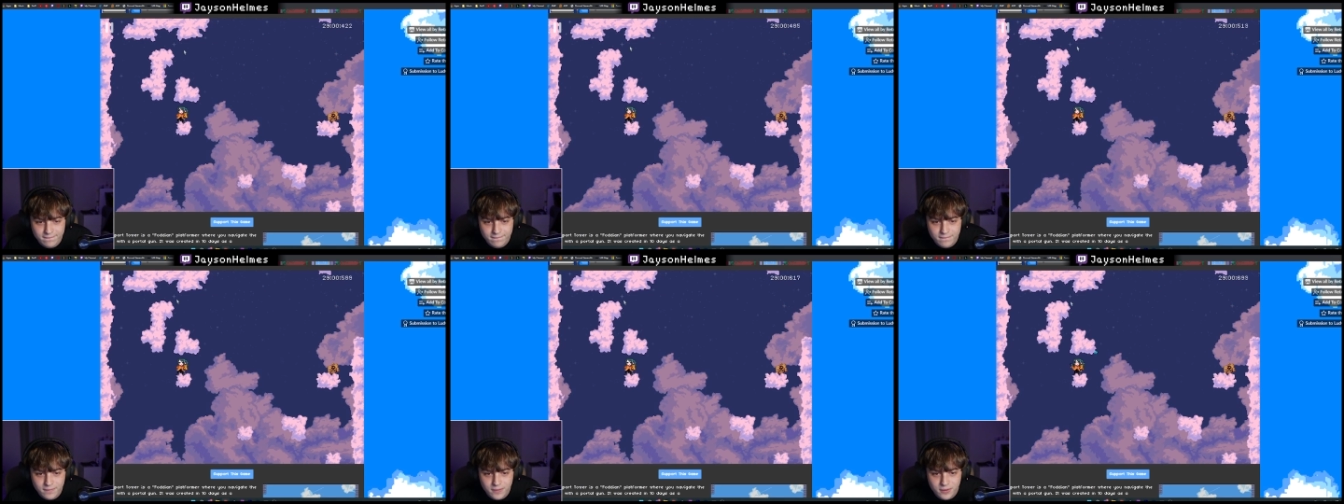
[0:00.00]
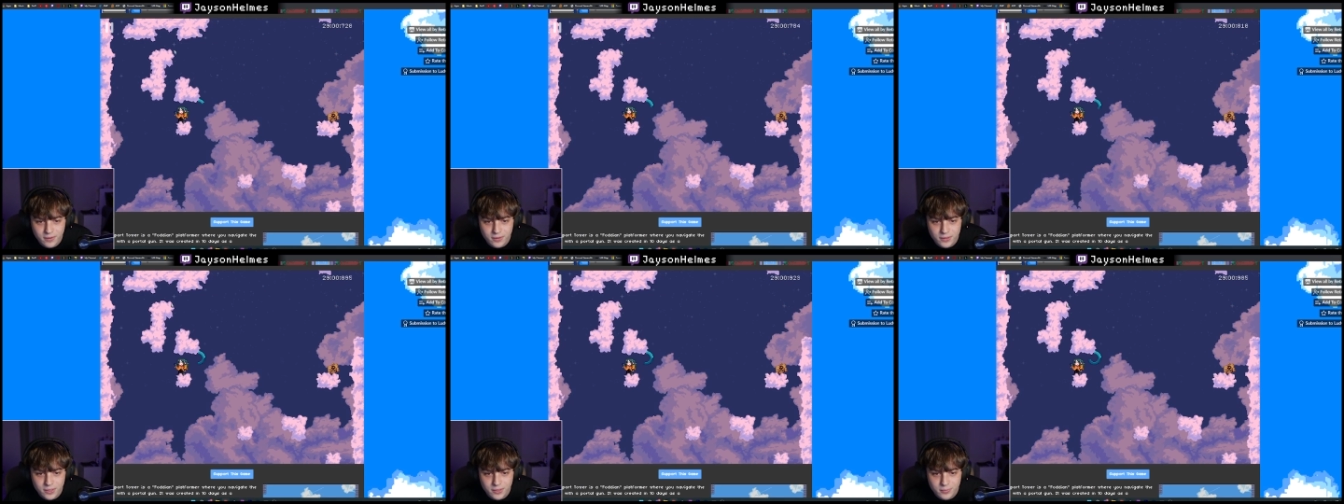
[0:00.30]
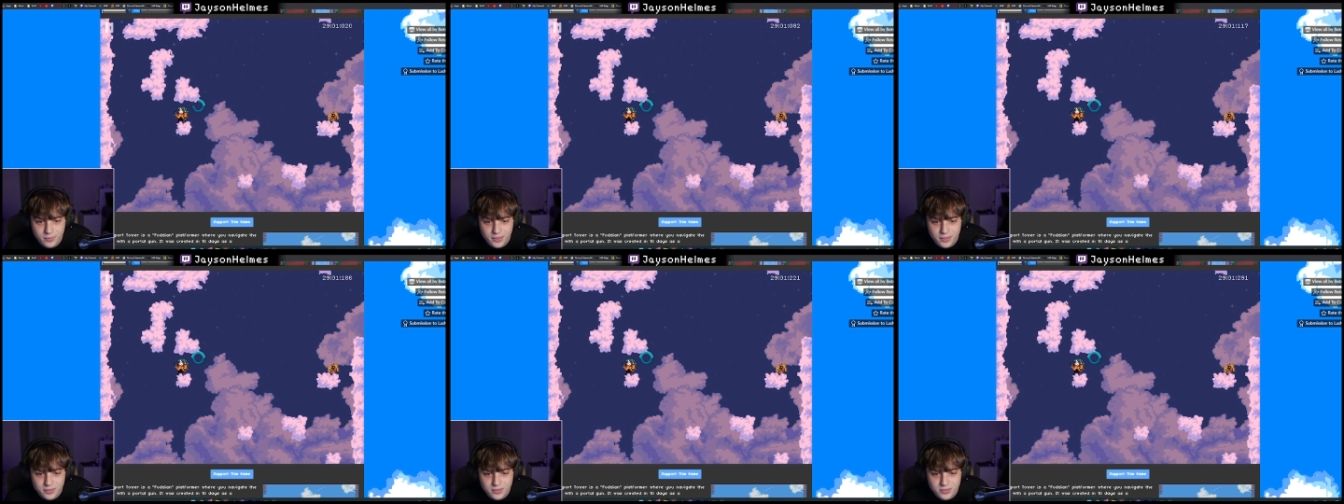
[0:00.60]
Oh, yeah, we
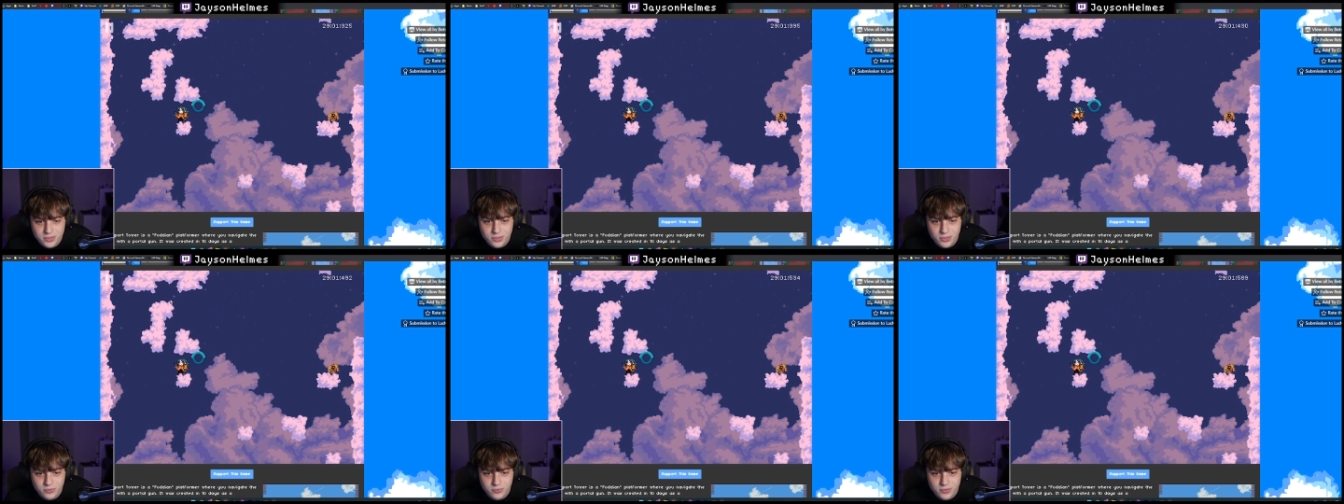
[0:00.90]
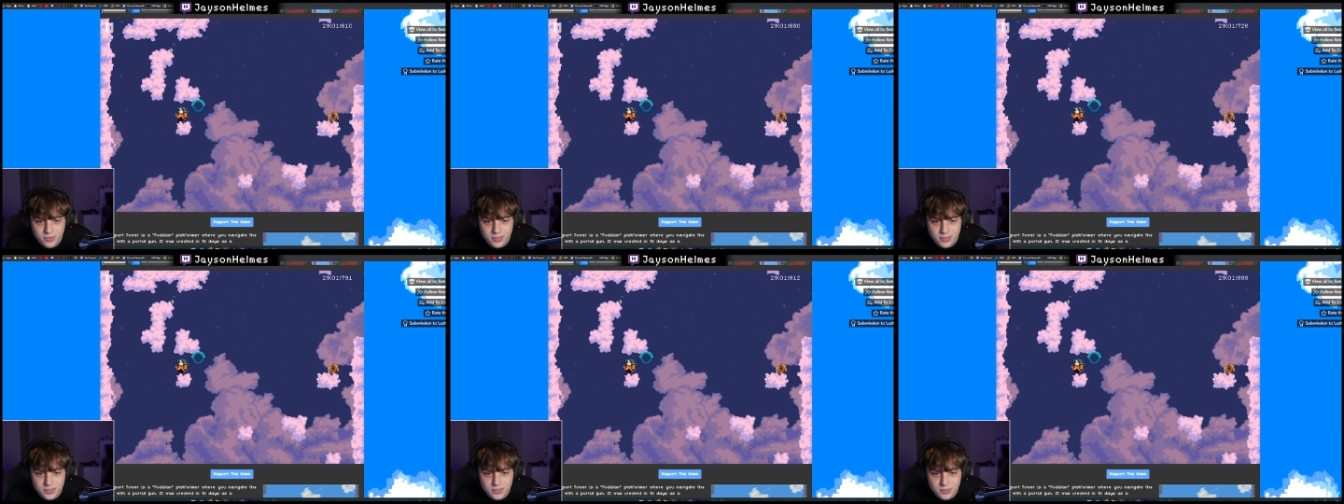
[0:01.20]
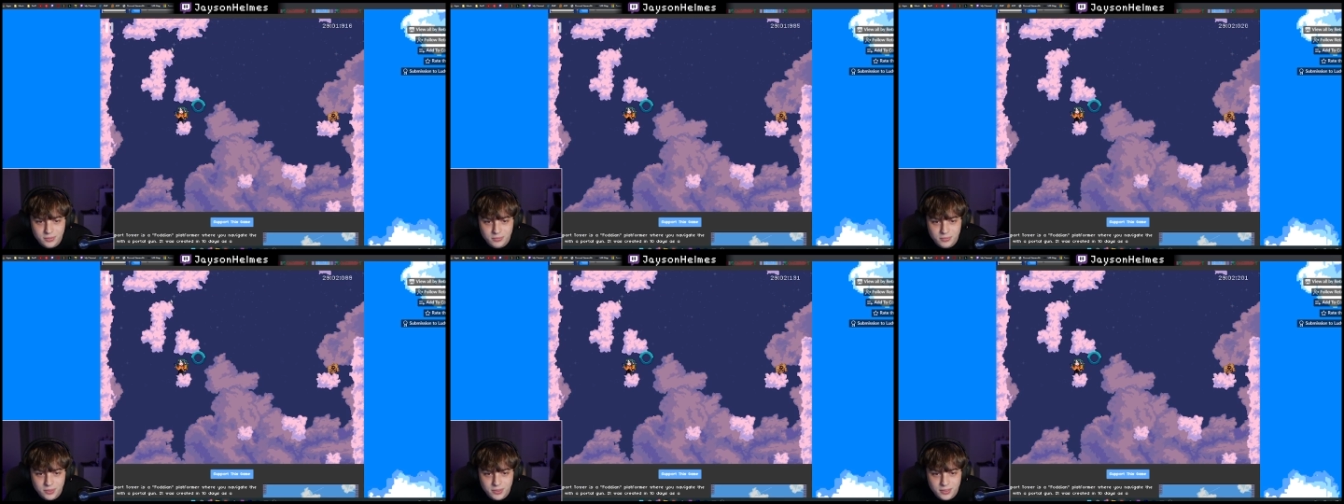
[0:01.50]
can just go for this jump
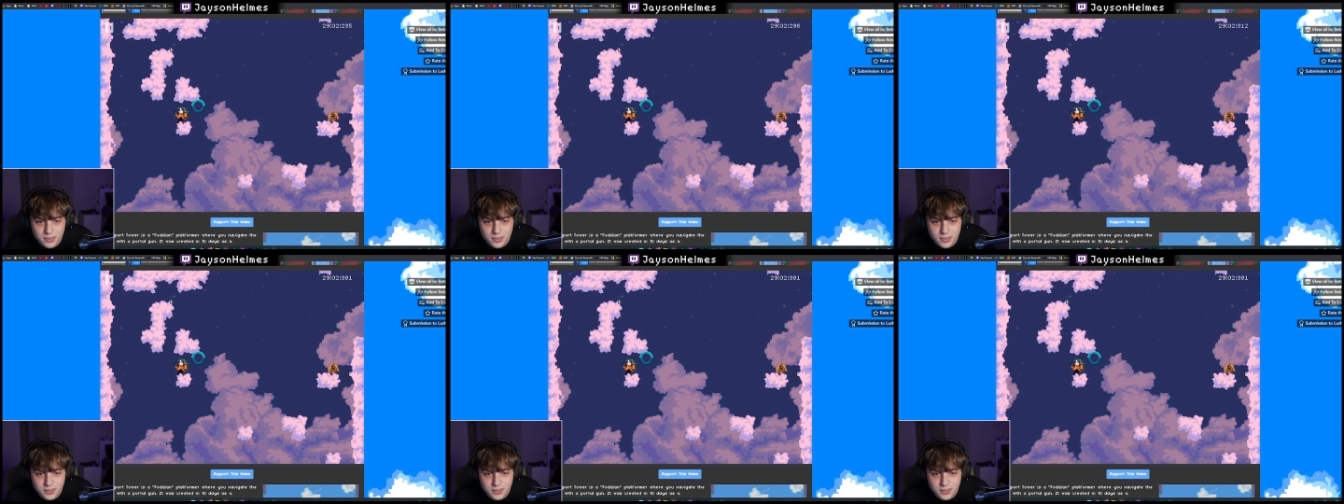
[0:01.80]
right here.